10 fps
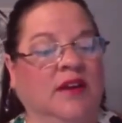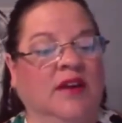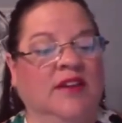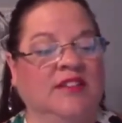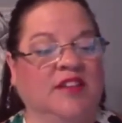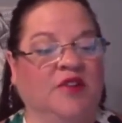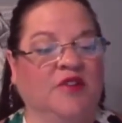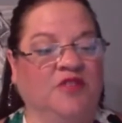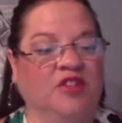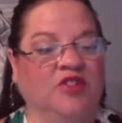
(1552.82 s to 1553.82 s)
Is there an
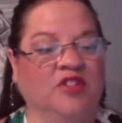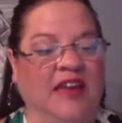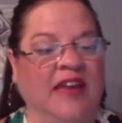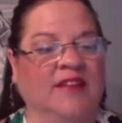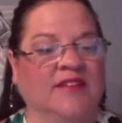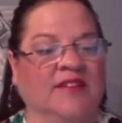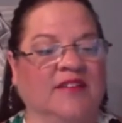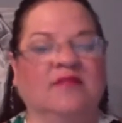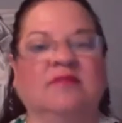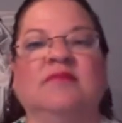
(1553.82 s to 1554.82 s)
official
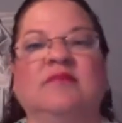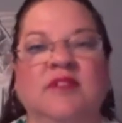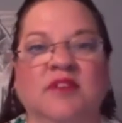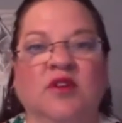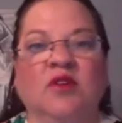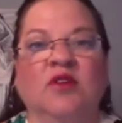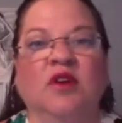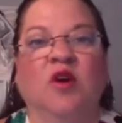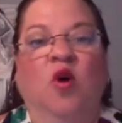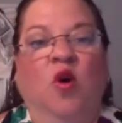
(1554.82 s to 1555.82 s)
stance?
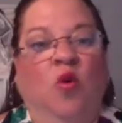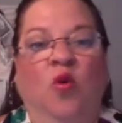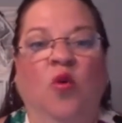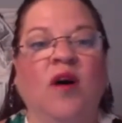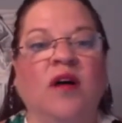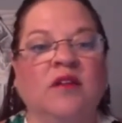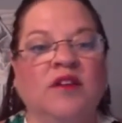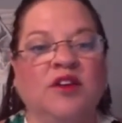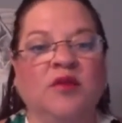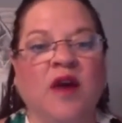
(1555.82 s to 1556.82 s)
Well,
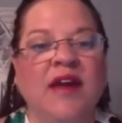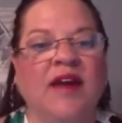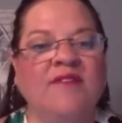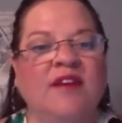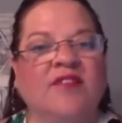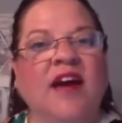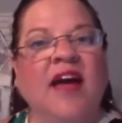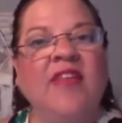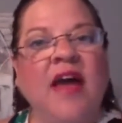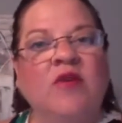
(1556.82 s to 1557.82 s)
you're right, I've never
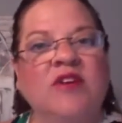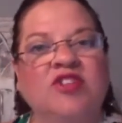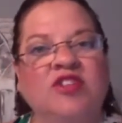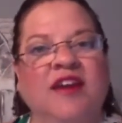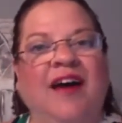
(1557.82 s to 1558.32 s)
had that question.